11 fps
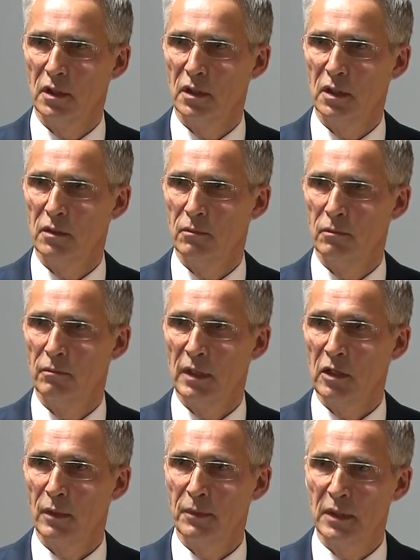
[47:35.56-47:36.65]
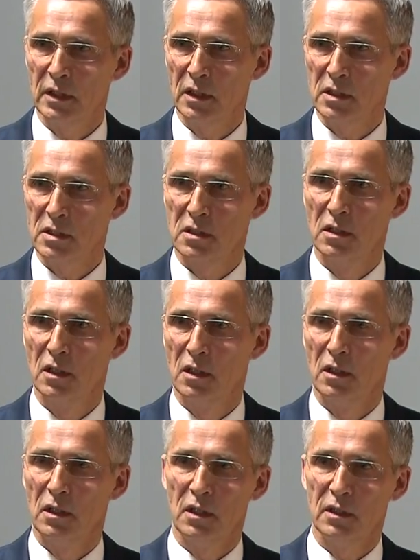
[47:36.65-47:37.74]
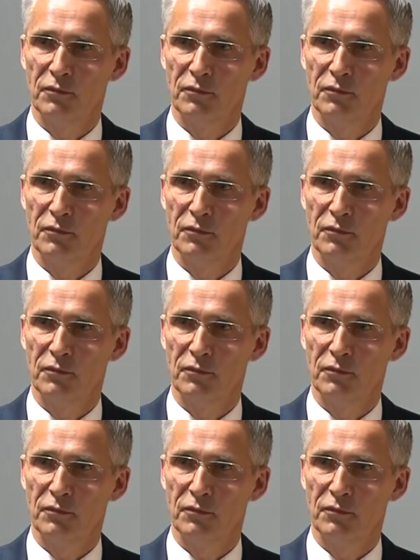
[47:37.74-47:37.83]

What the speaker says: in many of my meetings in